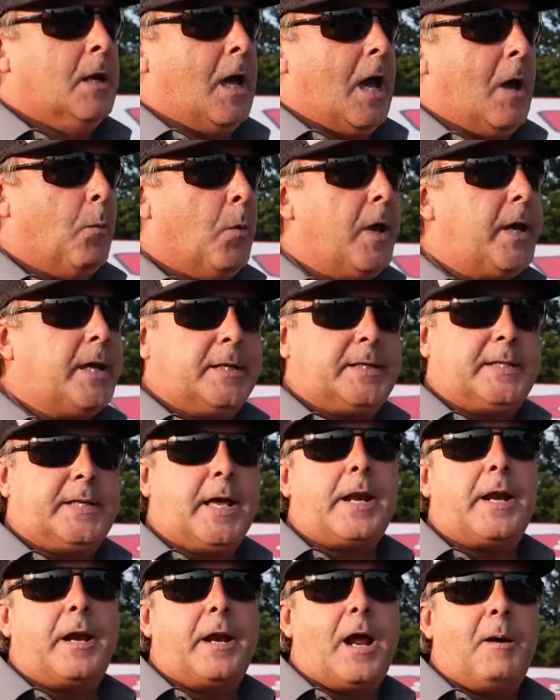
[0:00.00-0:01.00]
And we can
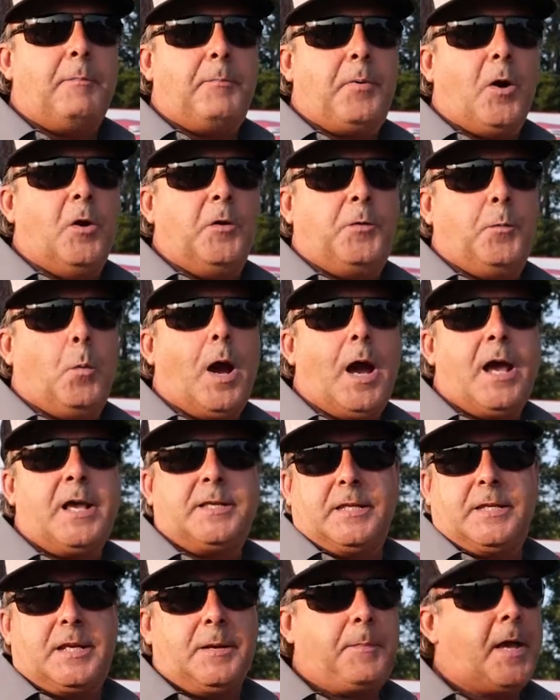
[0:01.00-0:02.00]
set it up both
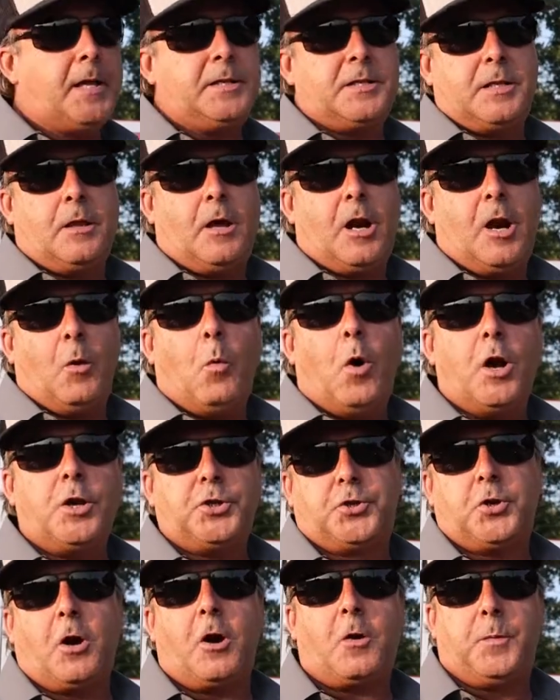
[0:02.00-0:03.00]
ways. It depends a lot on what
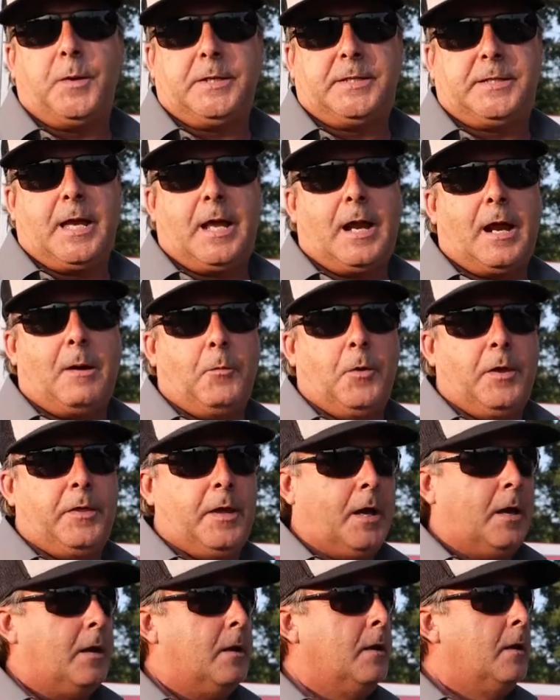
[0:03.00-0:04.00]
shock we set up with
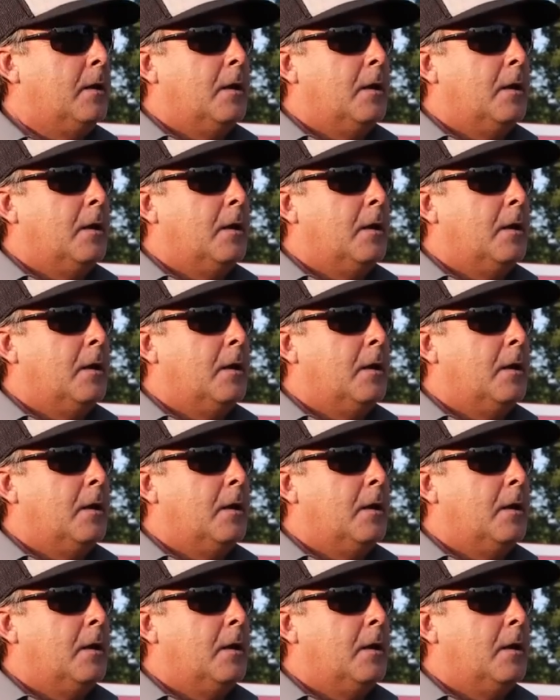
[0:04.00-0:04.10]
it.